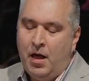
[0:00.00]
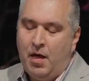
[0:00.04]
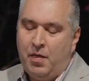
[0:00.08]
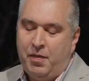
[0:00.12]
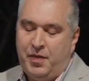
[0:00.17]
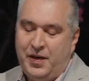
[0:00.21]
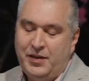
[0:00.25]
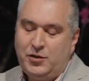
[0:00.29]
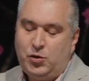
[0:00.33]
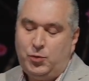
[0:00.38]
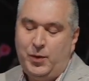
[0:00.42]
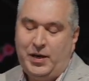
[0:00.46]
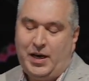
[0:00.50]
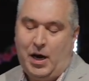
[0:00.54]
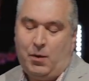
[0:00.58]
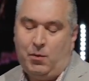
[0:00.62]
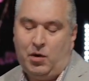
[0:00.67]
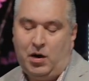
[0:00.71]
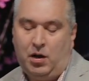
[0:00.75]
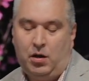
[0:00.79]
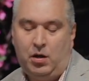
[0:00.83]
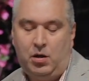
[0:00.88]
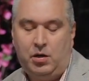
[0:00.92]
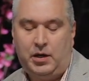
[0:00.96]
This week I
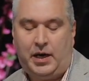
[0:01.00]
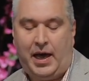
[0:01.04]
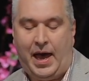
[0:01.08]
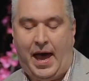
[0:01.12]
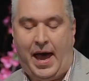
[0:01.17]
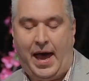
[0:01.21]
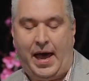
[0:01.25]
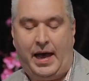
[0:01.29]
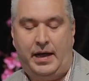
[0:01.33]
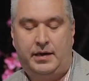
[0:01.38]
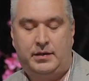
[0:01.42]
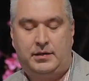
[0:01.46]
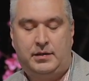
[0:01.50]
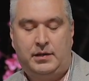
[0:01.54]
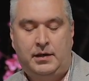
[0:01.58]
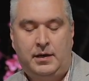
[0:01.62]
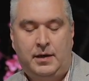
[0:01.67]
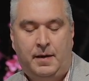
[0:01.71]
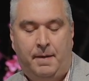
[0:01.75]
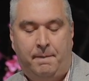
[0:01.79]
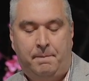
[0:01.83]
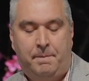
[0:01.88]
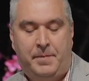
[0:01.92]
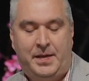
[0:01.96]
want to look at
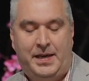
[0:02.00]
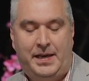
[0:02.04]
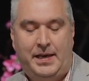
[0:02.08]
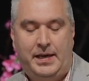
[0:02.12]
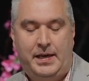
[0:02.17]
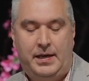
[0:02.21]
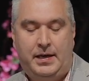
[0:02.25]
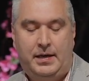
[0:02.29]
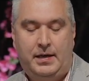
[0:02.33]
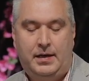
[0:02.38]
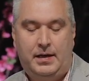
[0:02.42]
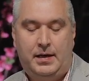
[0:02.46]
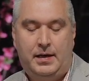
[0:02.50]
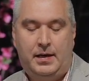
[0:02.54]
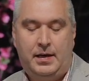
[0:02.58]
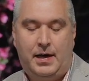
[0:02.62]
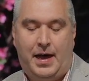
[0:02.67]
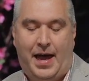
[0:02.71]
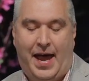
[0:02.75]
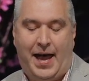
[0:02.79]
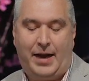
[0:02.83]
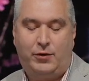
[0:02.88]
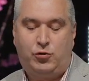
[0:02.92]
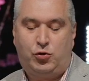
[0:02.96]
the
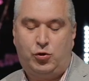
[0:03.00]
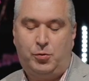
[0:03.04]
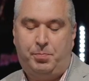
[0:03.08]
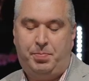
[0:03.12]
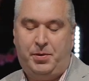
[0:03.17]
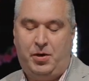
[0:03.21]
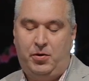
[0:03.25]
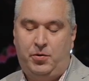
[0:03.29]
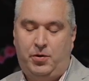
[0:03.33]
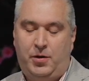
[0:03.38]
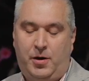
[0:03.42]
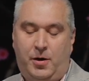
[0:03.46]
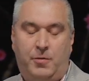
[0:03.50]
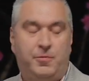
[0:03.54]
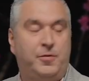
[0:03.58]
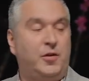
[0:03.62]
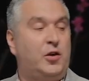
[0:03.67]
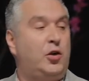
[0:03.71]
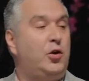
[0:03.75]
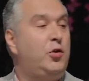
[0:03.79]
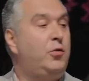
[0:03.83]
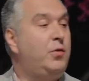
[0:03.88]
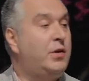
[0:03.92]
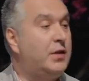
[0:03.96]
attribute of
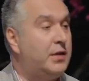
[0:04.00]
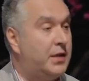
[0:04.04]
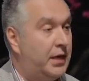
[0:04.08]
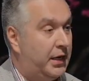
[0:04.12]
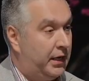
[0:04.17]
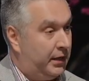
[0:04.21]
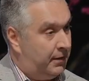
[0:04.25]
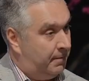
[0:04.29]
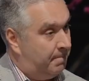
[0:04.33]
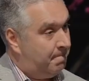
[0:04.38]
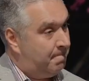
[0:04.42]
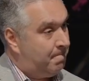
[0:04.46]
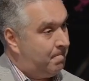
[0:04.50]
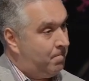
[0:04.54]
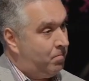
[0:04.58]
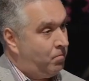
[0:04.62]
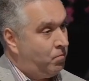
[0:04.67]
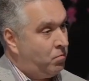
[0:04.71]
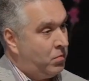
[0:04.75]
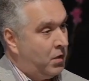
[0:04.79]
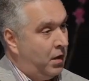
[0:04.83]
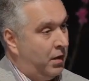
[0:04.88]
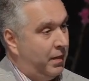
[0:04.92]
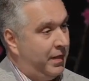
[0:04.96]
unity,
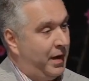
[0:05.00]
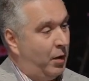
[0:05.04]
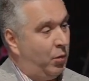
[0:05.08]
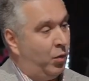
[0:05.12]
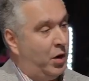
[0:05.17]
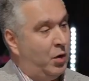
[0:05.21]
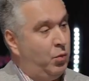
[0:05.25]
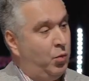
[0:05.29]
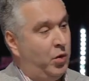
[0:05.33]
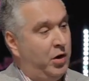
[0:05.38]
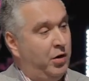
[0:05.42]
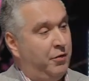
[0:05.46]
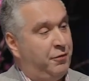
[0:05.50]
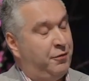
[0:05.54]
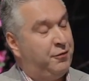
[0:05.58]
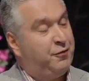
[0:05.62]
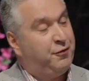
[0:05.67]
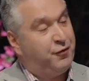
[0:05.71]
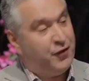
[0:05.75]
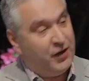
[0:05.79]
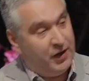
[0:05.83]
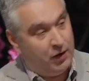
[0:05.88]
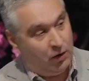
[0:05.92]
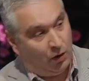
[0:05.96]
that when we're
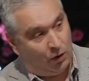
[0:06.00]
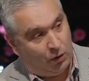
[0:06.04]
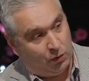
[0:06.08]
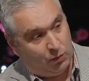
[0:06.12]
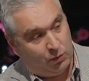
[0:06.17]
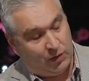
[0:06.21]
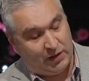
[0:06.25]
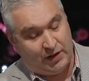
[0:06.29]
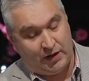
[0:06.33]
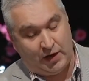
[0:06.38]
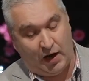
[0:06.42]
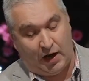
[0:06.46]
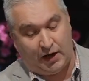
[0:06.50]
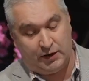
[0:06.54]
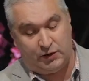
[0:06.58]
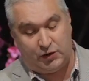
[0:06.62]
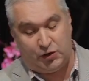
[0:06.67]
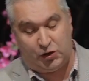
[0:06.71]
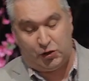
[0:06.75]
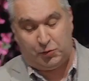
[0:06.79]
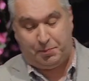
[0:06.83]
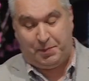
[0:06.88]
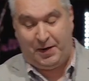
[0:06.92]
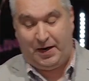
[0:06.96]
filled with God's
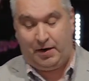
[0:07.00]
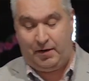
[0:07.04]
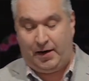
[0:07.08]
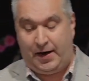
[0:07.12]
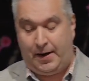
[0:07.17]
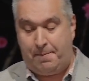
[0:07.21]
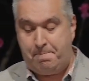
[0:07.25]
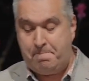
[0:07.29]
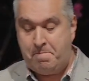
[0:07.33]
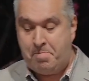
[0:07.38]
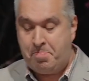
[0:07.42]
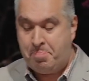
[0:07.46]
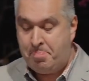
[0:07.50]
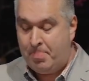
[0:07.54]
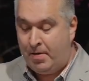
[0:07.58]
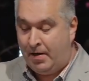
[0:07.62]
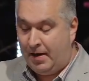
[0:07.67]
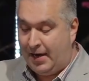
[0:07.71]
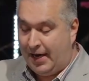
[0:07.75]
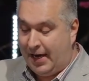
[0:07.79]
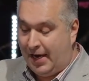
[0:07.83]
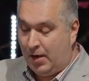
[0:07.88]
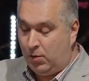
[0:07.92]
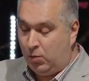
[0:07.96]
Spirit,
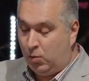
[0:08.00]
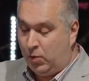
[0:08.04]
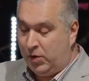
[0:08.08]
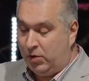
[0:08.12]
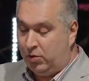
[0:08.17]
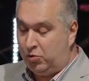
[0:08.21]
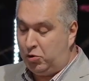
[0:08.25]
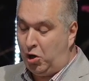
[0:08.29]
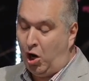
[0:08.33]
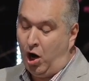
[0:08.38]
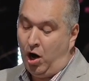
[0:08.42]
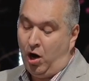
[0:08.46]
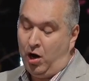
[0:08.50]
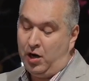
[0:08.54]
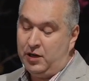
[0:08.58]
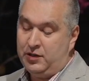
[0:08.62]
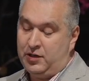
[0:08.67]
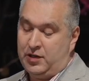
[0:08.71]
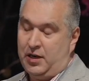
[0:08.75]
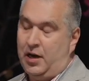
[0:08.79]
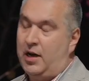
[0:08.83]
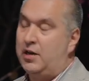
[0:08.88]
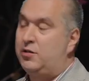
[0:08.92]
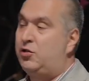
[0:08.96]
it will
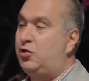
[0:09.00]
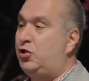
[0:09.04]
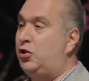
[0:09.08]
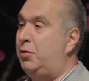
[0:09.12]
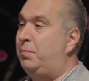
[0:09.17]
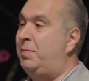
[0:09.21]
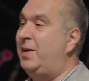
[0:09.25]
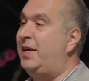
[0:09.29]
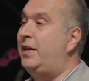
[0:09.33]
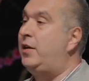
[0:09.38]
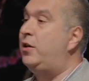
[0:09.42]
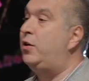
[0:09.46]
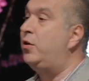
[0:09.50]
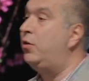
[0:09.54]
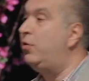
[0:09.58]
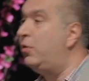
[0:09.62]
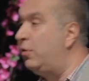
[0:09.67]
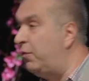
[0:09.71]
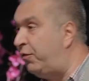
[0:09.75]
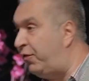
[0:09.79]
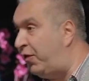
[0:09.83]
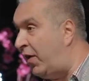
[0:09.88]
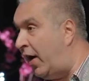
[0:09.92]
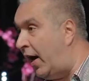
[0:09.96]
cause us to be
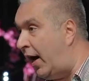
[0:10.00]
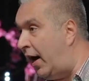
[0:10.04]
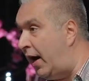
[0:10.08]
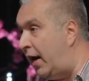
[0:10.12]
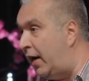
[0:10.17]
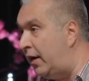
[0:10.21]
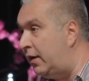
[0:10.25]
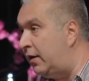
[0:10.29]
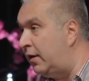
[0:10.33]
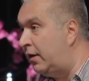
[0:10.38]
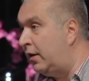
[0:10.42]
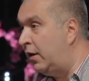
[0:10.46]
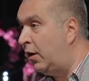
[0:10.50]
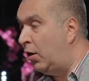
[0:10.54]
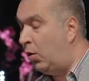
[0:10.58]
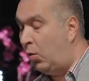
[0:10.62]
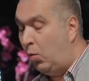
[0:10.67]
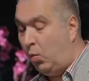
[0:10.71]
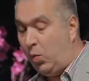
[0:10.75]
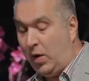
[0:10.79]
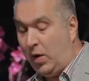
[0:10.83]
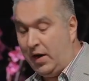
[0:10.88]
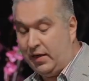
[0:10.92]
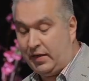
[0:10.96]
unified
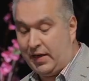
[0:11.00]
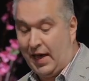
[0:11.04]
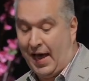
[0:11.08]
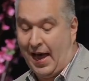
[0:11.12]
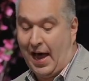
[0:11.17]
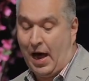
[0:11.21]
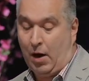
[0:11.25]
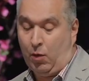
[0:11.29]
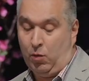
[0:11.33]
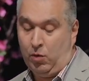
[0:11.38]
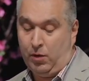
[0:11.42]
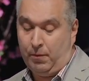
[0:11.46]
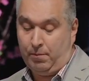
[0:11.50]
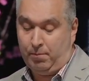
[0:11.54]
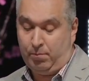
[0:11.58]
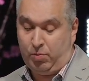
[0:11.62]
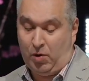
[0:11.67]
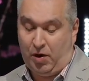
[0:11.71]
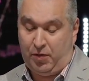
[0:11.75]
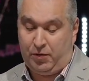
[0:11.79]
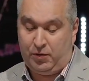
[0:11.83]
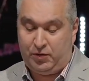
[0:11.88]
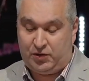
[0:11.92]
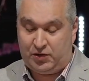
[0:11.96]
with our
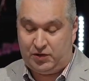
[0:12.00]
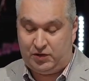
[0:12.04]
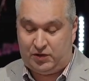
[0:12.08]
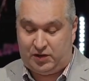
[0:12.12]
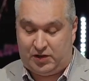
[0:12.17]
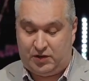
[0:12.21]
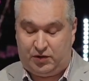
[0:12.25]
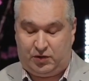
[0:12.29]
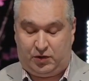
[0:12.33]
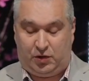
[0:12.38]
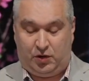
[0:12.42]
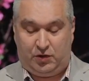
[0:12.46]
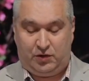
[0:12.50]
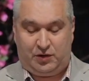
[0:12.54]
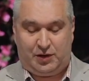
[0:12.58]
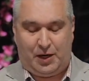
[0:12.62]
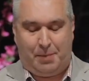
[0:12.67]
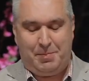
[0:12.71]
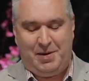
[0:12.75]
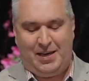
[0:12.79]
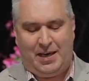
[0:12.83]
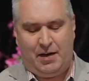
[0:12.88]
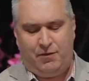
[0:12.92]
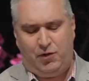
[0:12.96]
brothers and sisters. Let
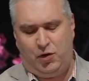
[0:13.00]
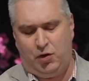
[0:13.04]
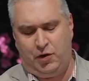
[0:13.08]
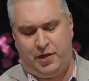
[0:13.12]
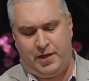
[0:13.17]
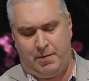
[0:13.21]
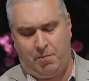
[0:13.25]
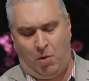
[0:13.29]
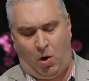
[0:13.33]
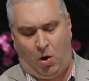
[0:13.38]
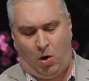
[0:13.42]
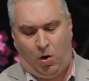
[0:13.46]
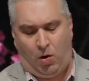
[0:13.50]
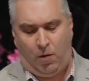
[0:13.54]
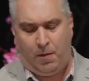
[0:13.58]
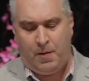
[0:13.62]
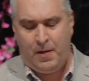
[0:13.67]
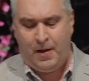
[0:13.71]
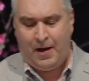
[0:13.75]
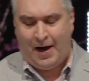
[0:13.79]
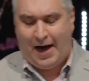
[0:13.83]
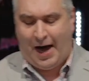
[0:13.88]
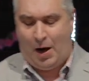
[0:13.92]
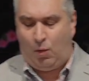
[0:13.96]
me give you them all.
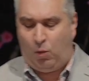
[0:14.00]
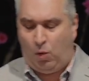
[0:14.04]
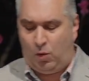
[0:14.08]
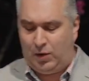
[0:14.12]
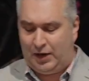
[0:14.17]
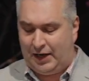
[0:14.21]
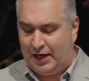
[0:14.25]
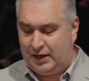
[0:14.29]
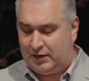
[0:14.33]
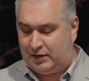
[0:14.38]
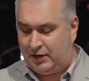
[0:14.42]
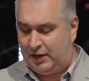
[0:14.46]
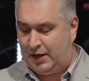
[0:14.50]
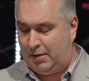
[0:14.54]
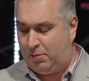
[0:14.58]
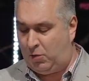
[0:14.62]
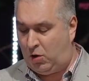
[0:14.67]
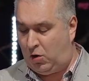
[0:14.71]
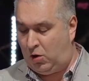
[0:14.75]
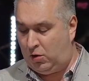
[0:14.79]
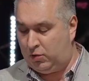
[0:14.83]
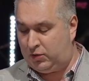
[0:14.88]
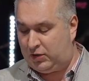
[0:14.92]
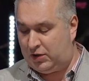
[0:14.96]
I won't get to them
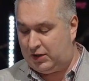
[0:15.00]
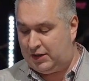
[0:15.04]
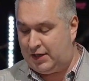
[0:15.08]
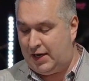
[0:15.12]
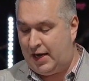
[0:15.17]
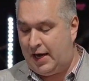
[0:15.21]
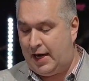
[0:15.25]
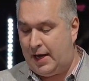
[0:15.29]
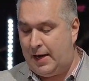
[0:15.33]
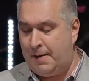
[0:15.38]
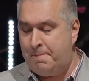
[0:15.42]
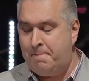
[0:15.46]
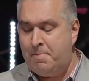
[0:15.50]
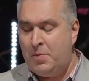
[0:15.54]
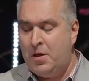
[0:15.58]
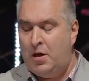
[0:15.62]
all today.